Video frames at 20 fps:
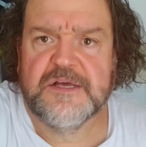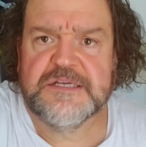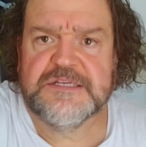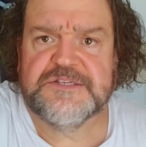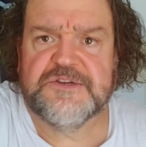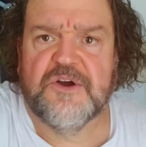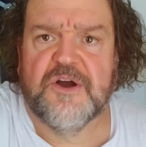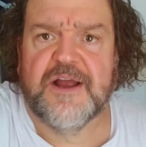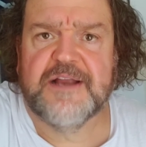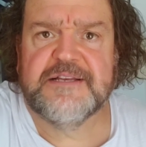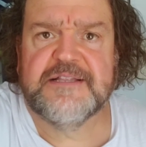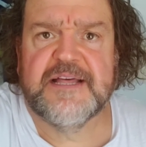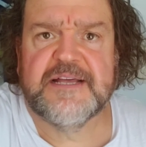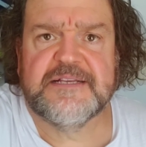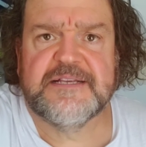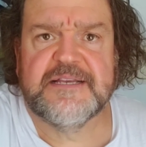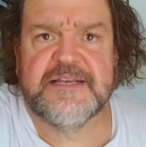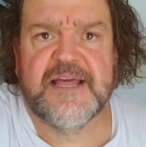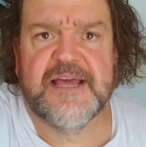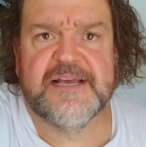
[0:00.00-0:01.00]
Sorry
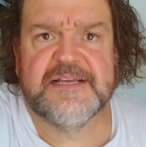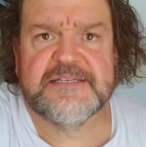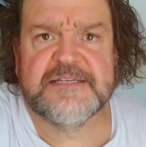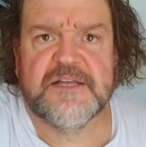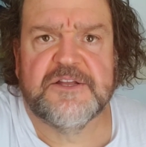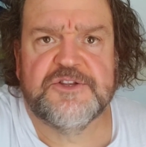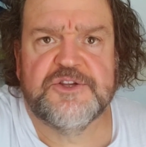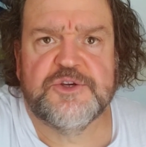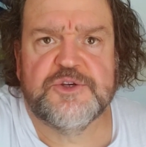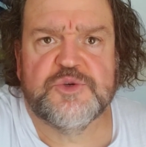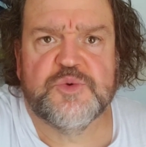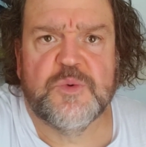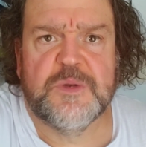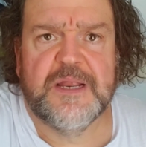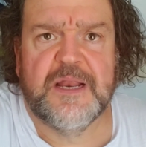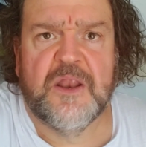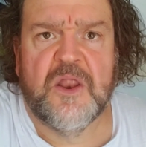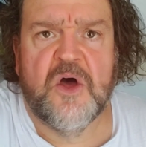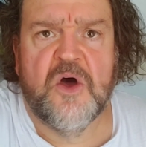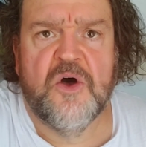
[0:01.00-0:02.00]
that today is
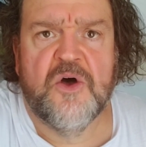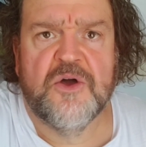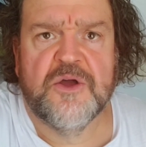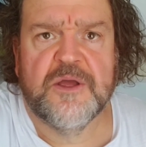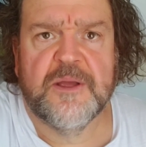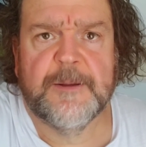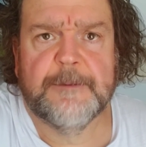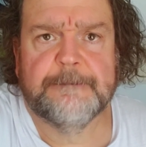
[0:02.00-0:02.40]
unusually long.